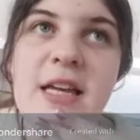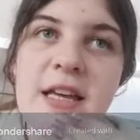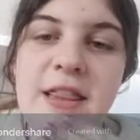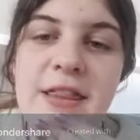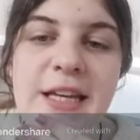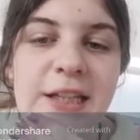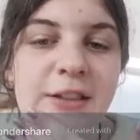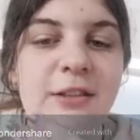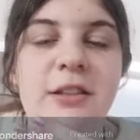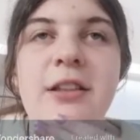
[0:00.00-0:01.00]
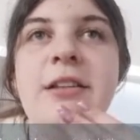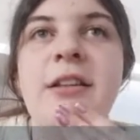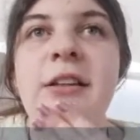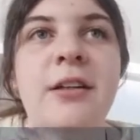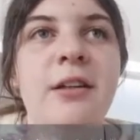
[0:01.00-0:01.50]
And then
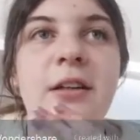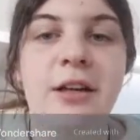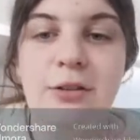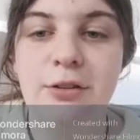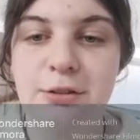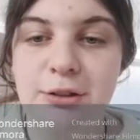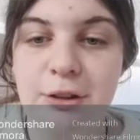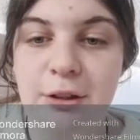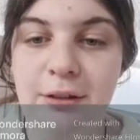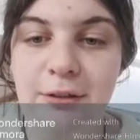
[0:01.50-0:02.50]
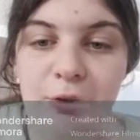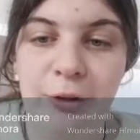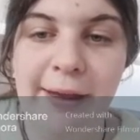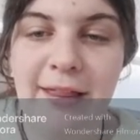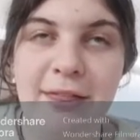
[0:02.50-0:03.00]
I'll do
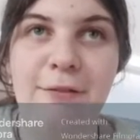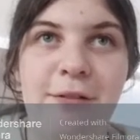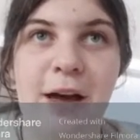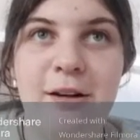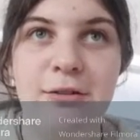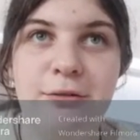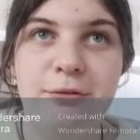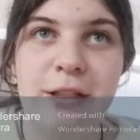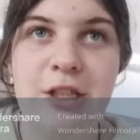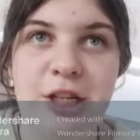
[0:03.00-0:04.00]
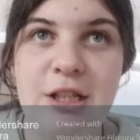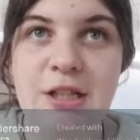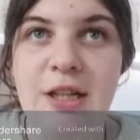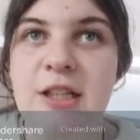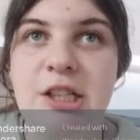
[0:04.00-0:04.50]
all like the final finishing
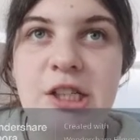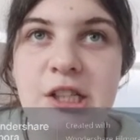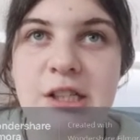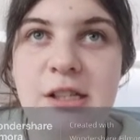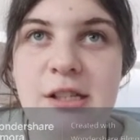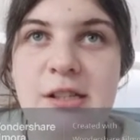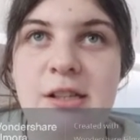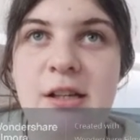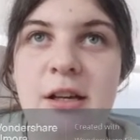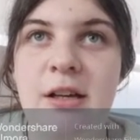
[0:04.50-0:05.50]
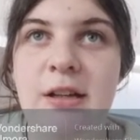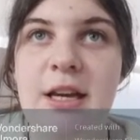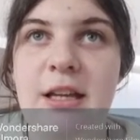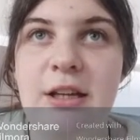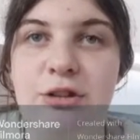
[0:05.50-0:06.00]
touches,
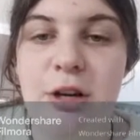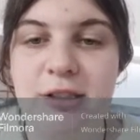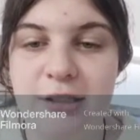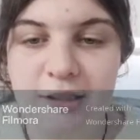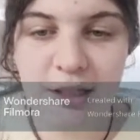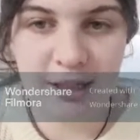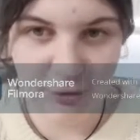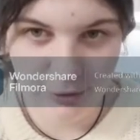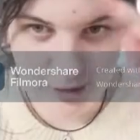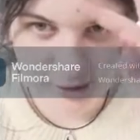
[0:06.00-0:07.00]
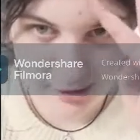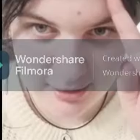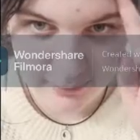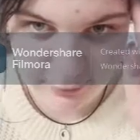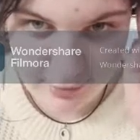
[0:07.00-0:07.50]
getting dressed and all that
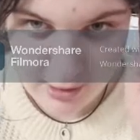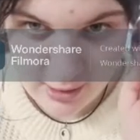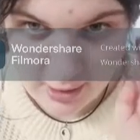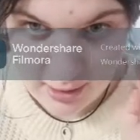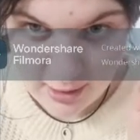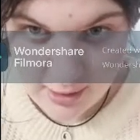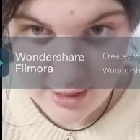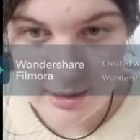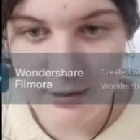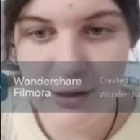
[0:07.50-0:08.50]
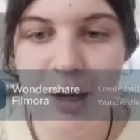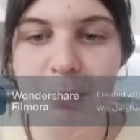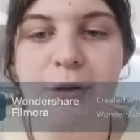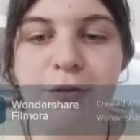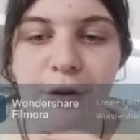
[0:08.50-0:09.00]
stuff, and a
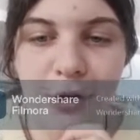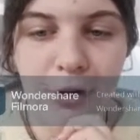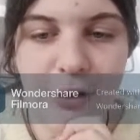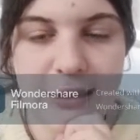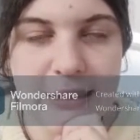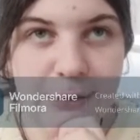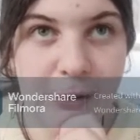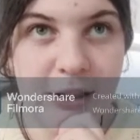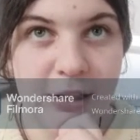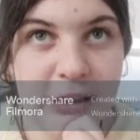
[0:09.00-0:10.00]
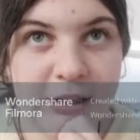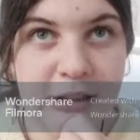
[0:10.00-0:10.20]
couple of photos as well.